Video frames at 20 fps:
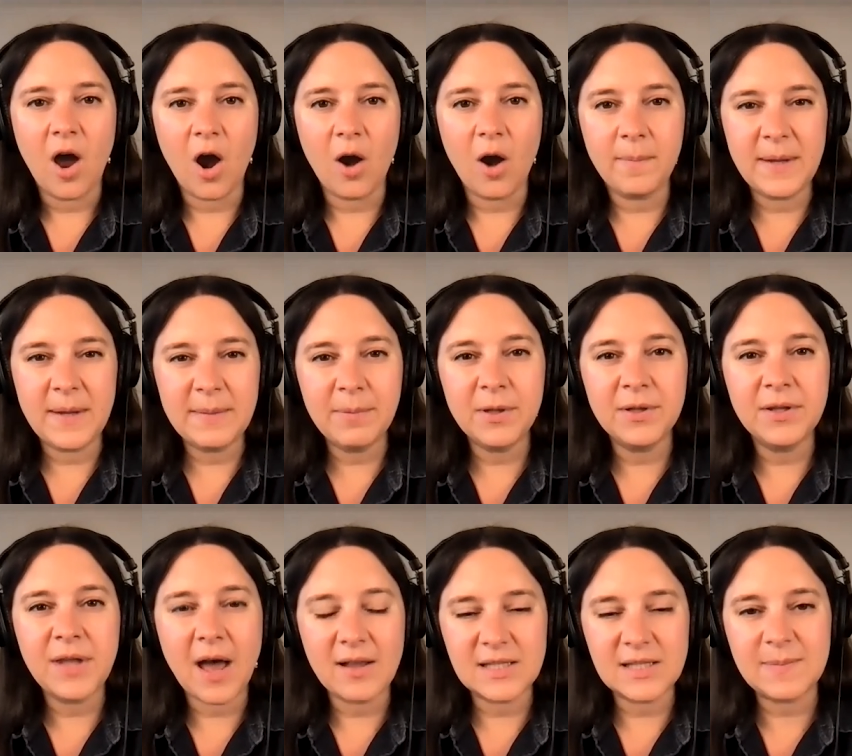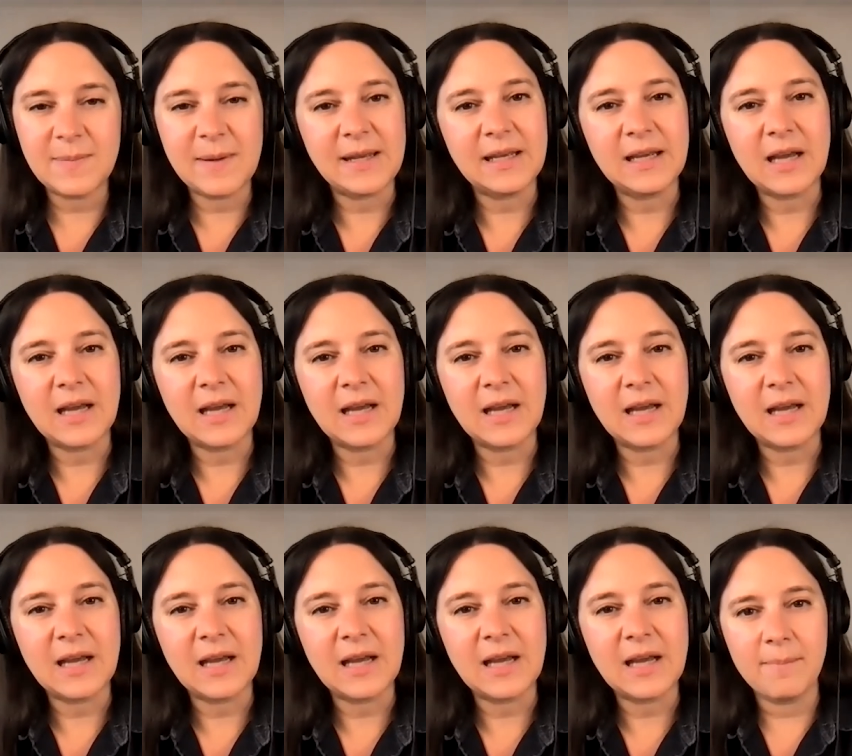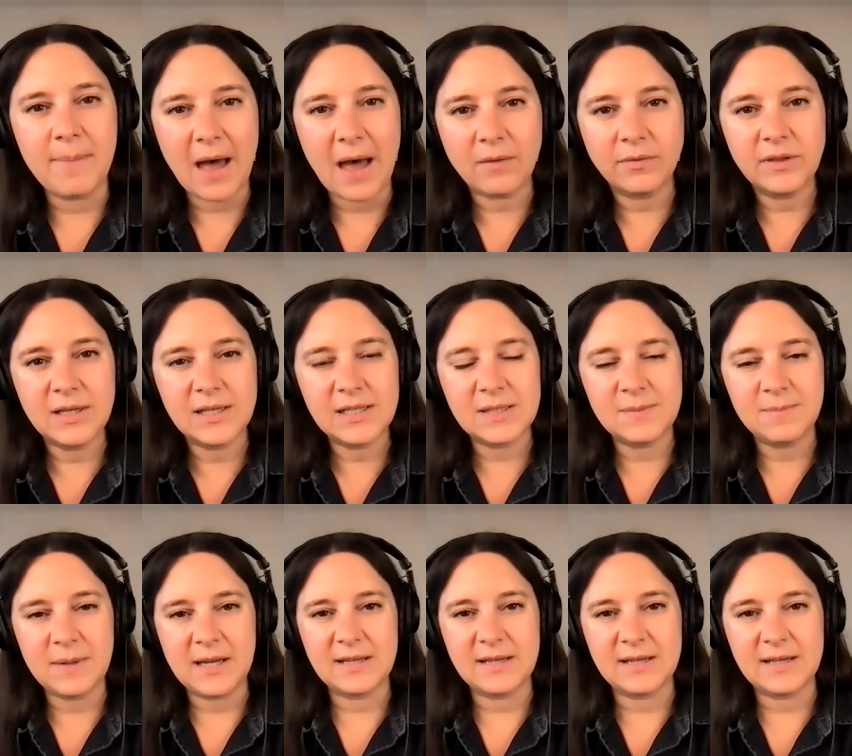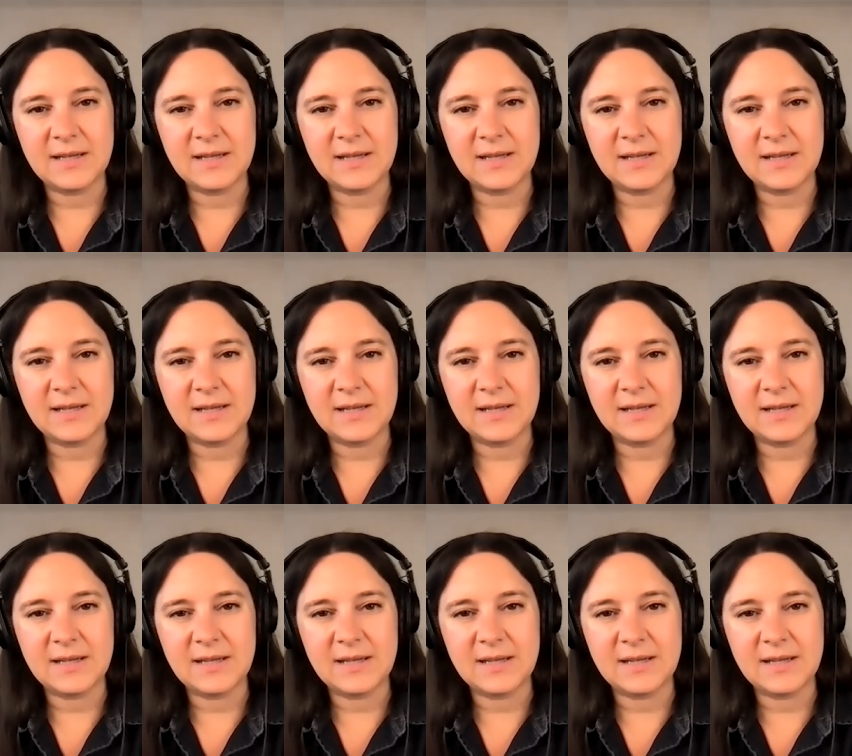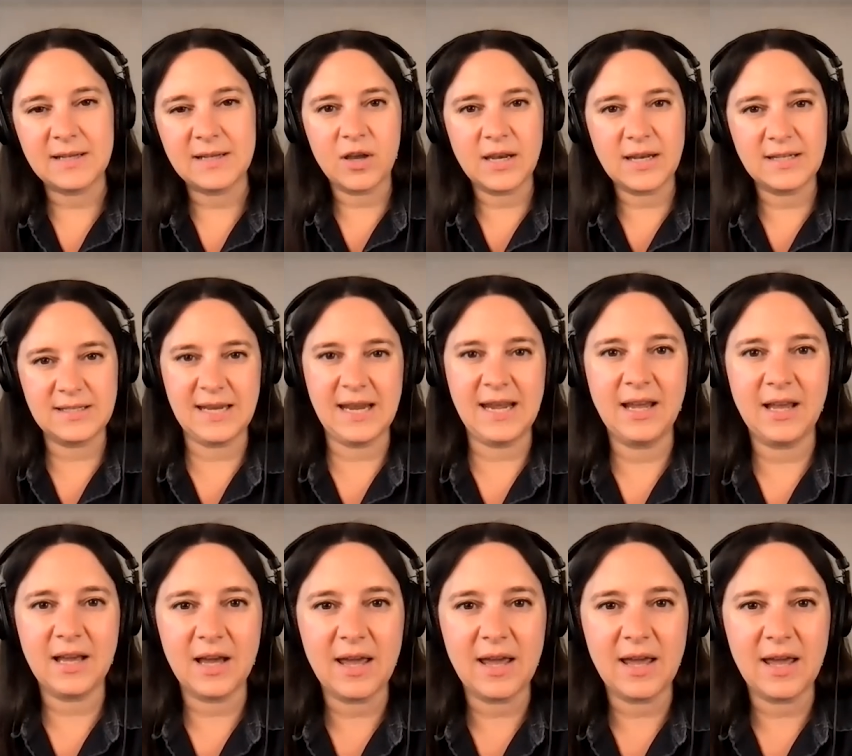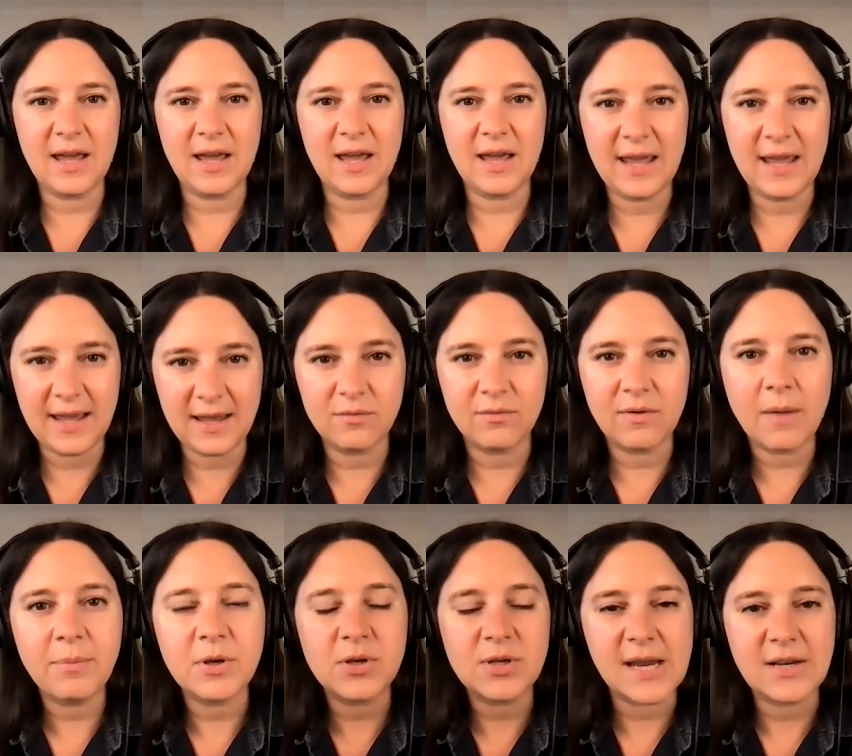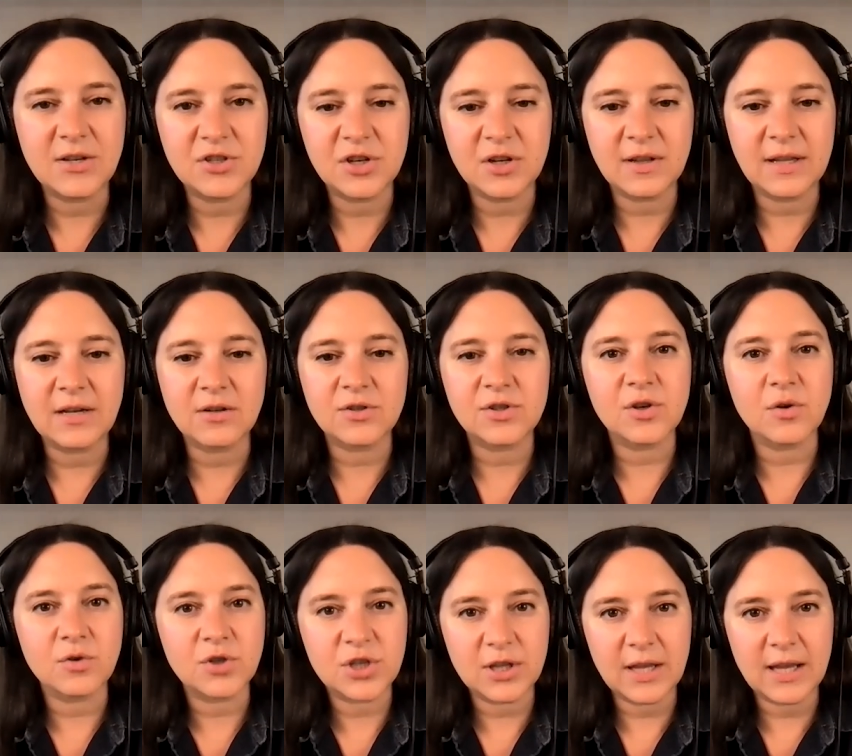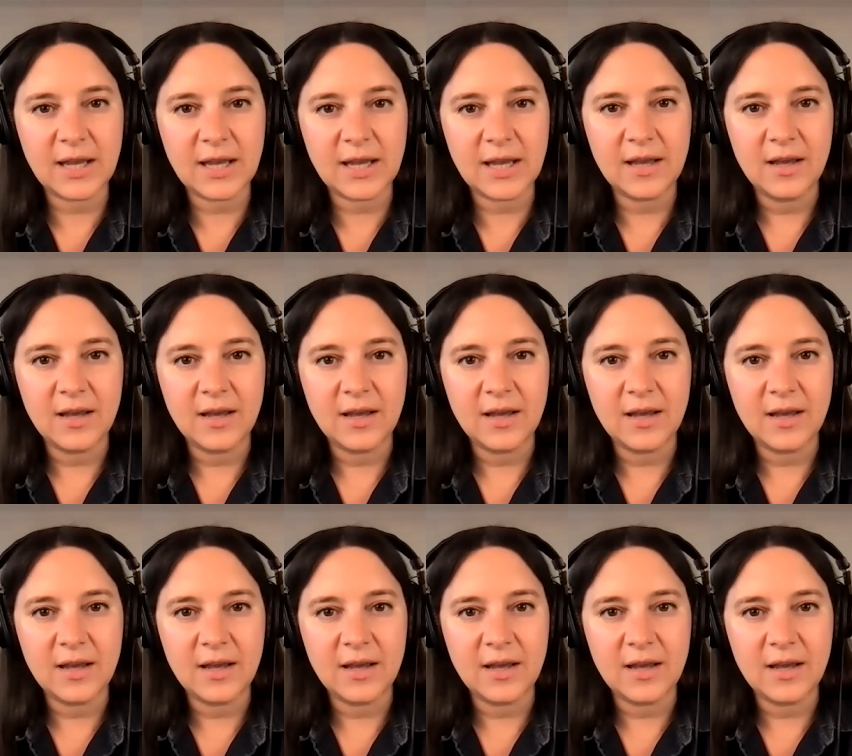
are people not speaking up about this because they feel they're going to take a hit reputationally or socially.